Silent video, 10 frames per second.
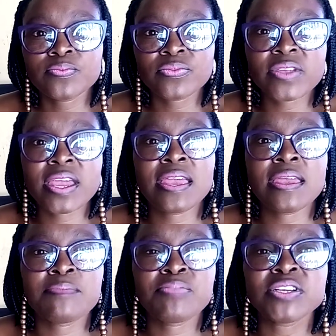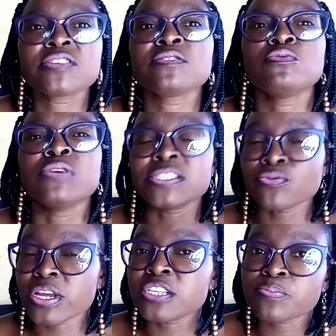the person who was
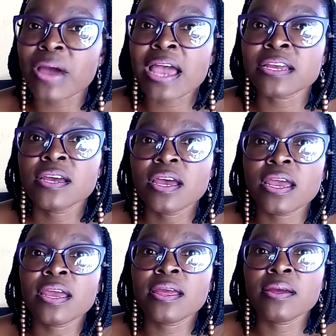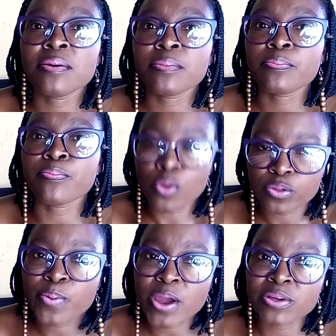raised by both
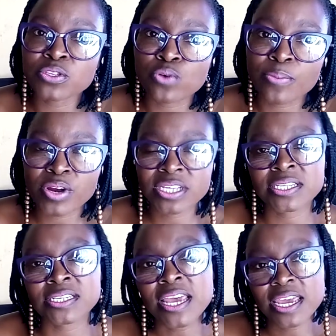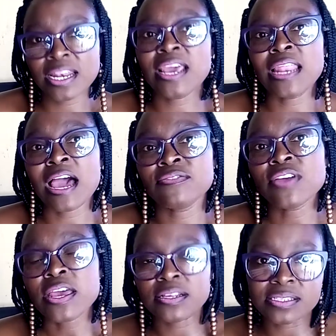parents who were present in her life
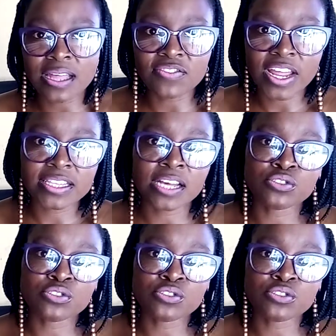and stuff like that.